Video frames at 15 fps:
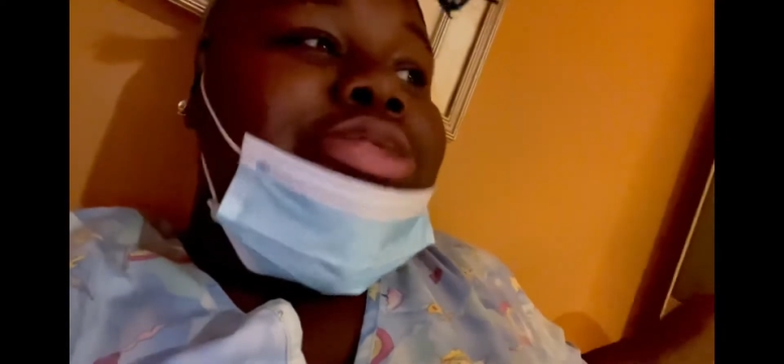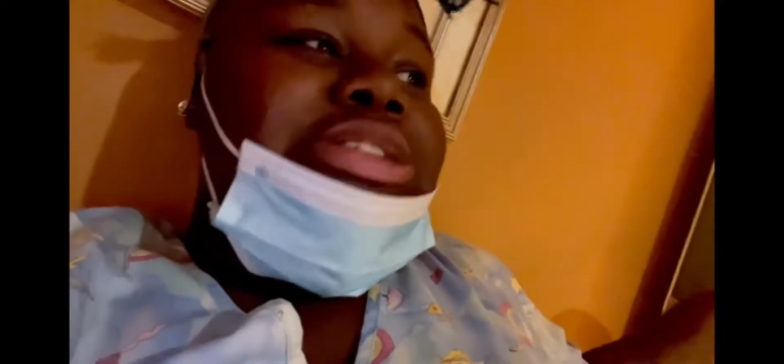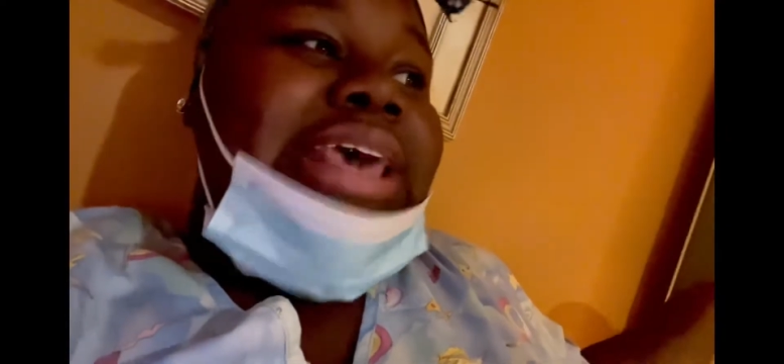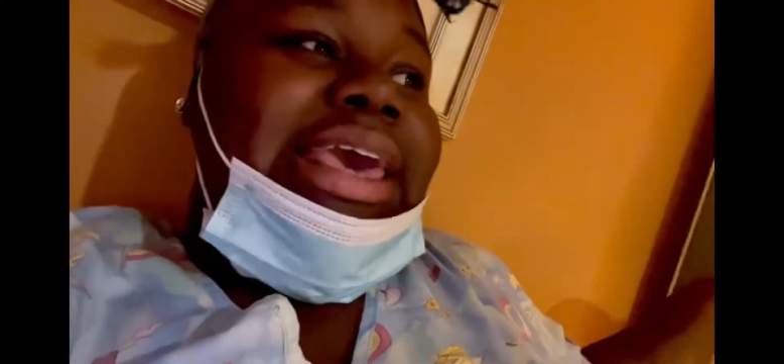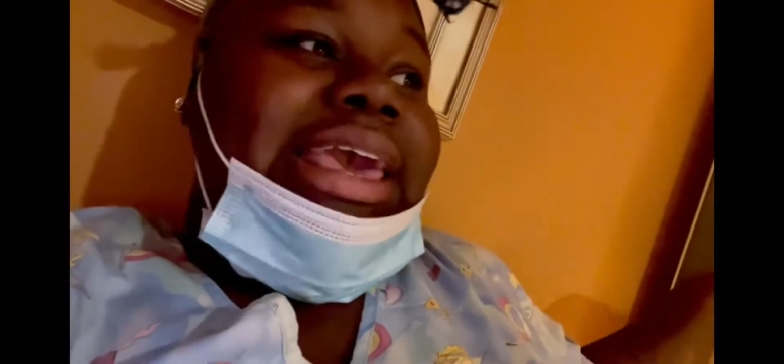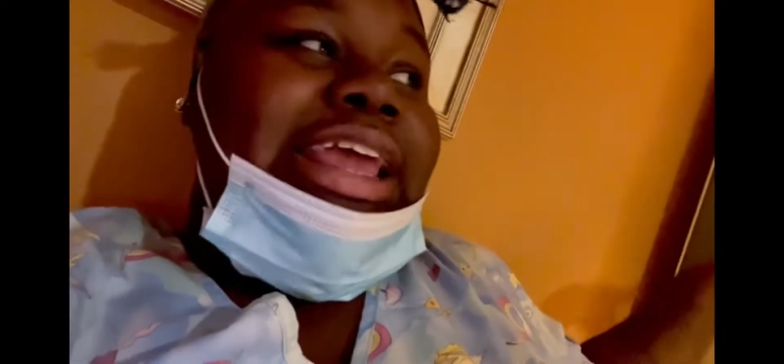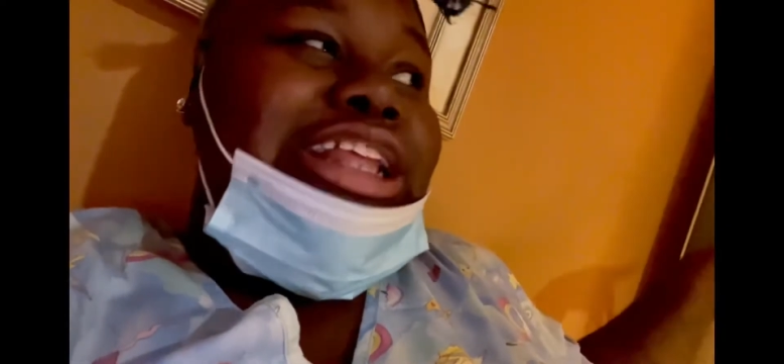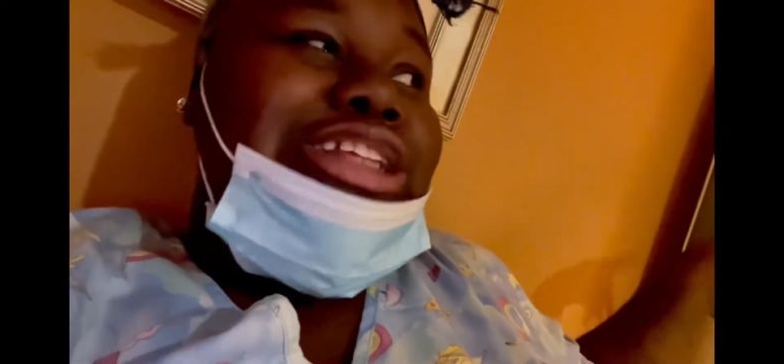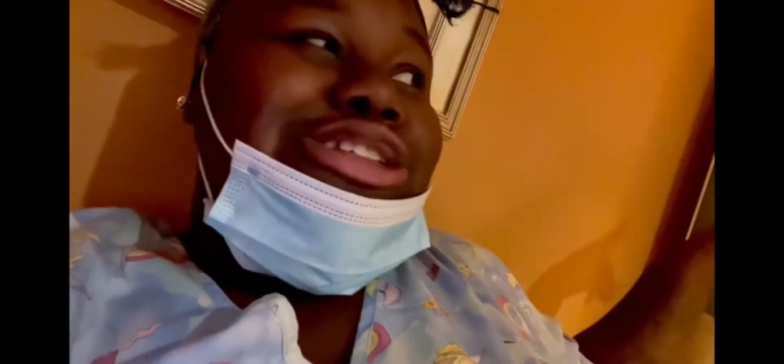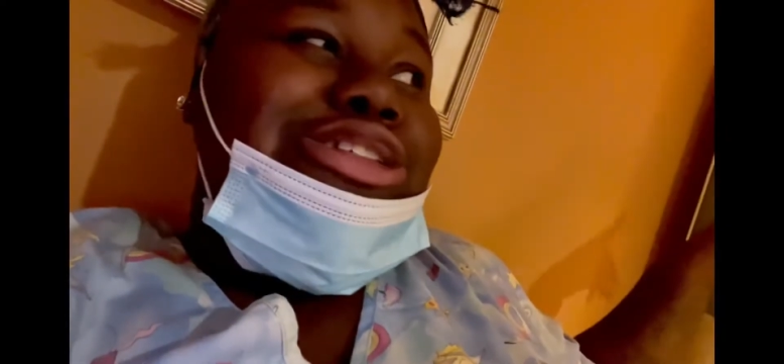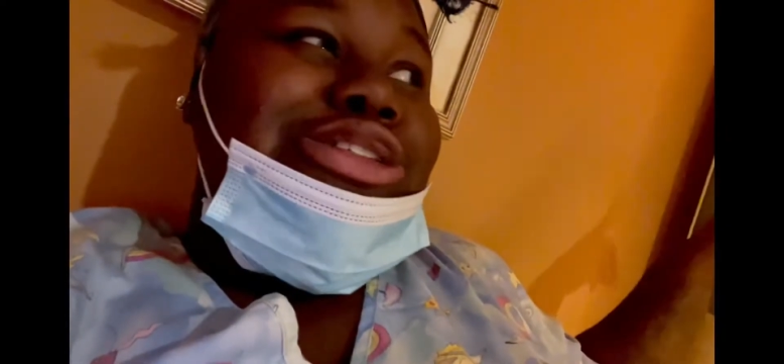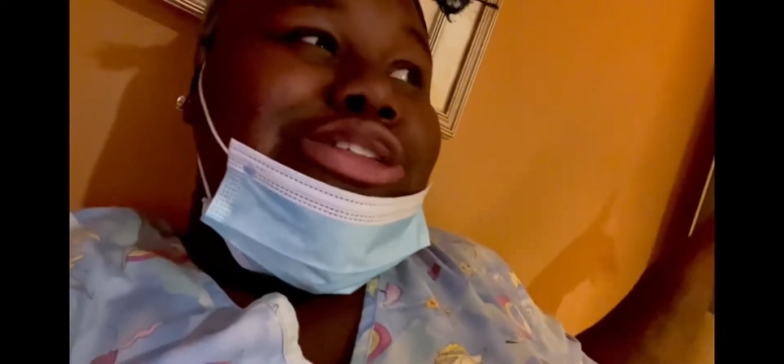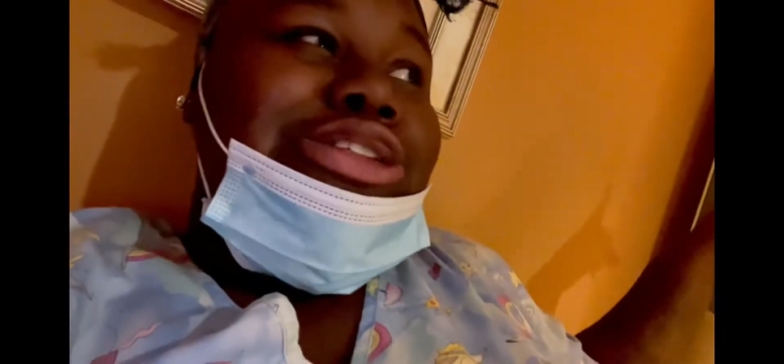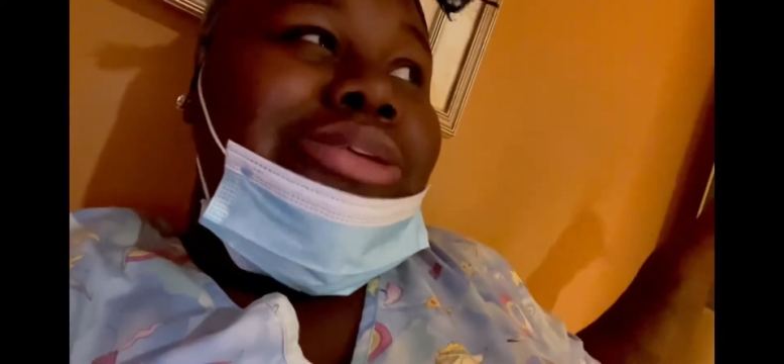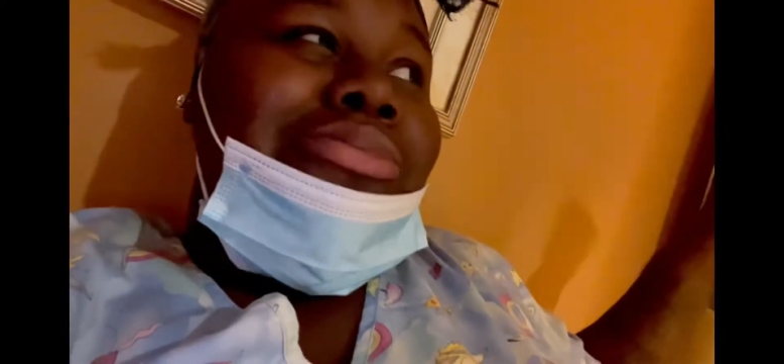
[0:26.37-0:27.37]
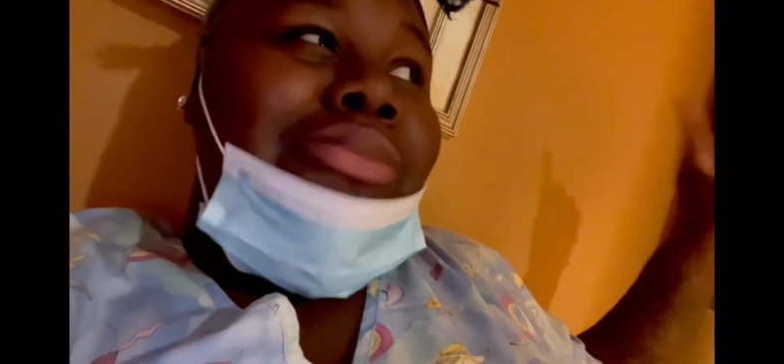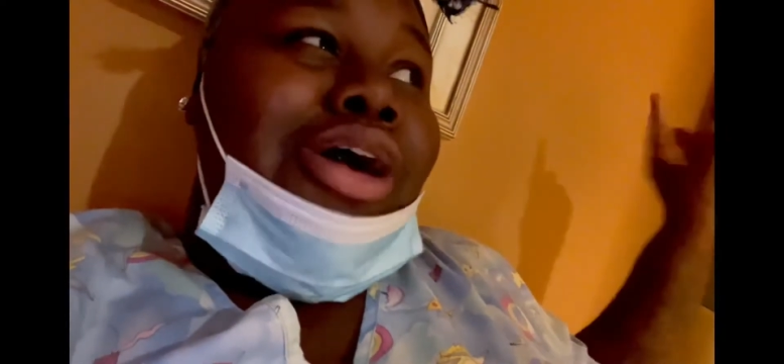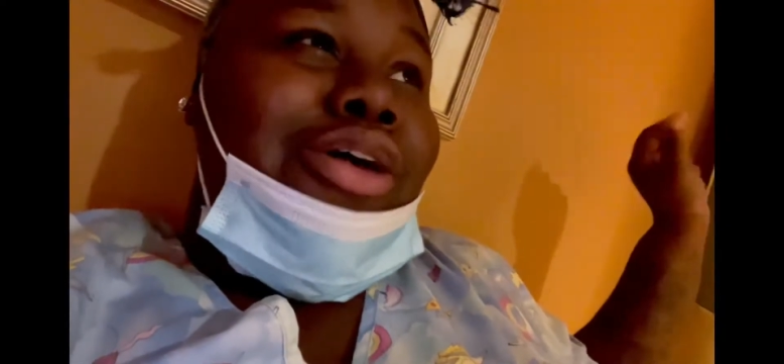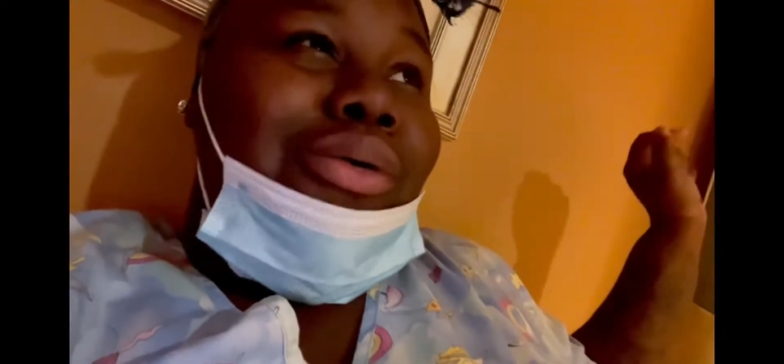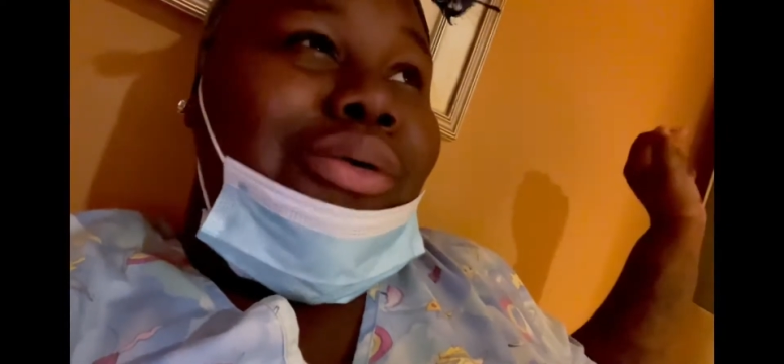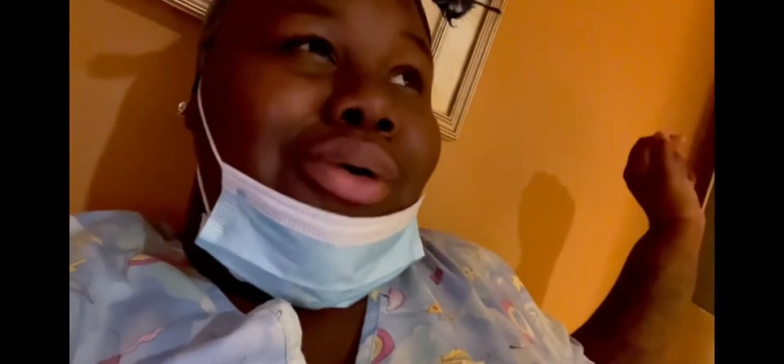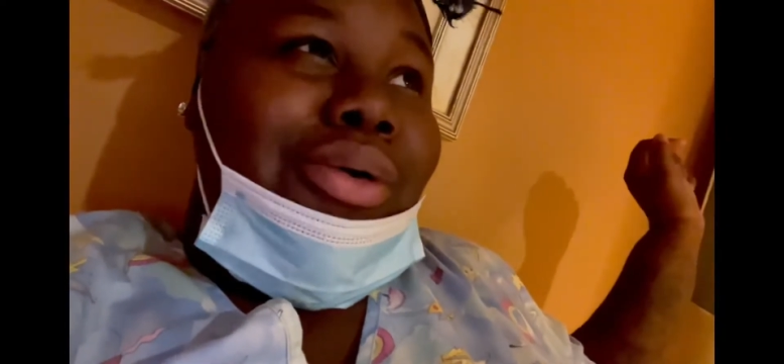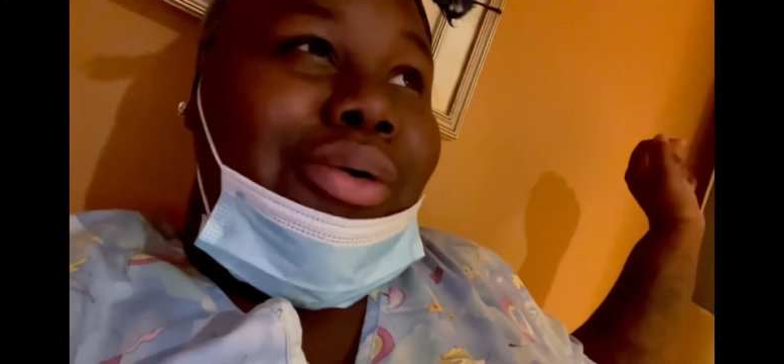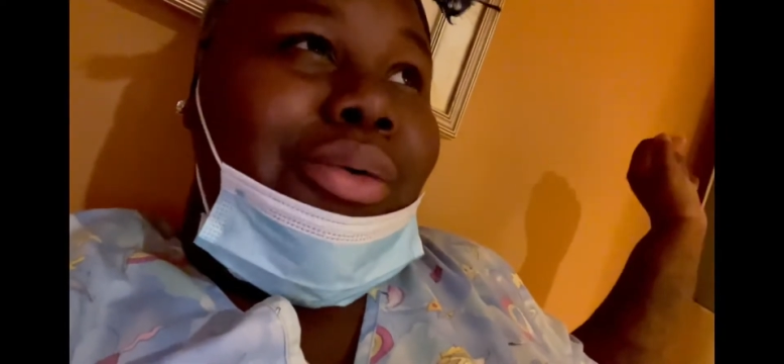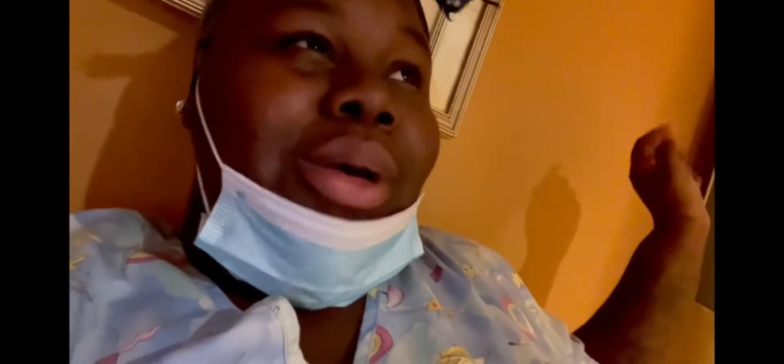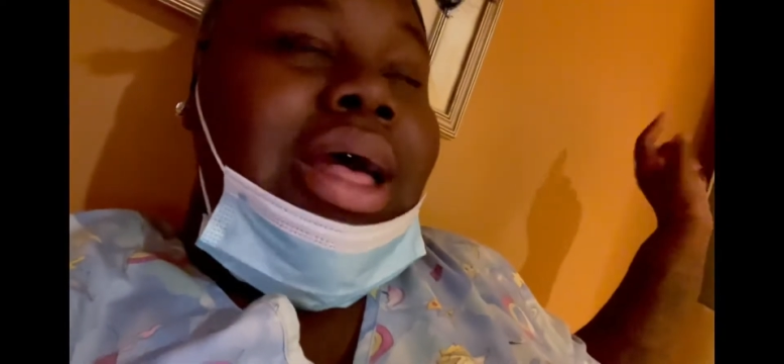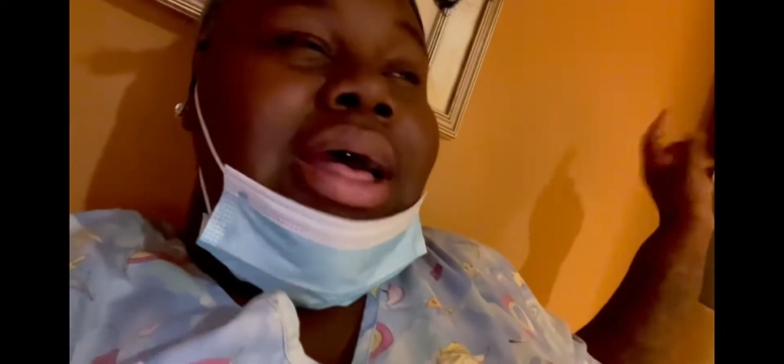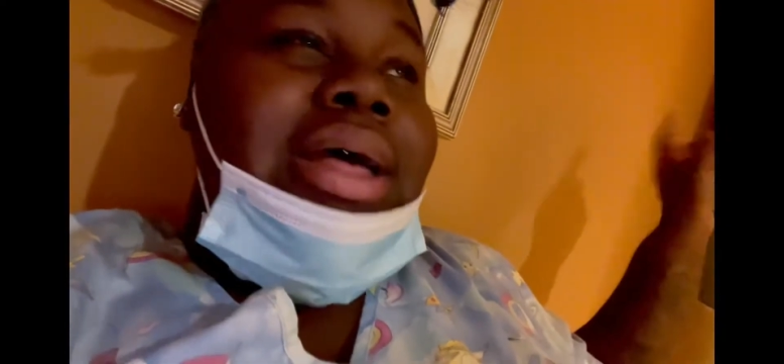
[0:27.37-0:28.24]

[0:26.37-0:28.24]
take it until tomorrow.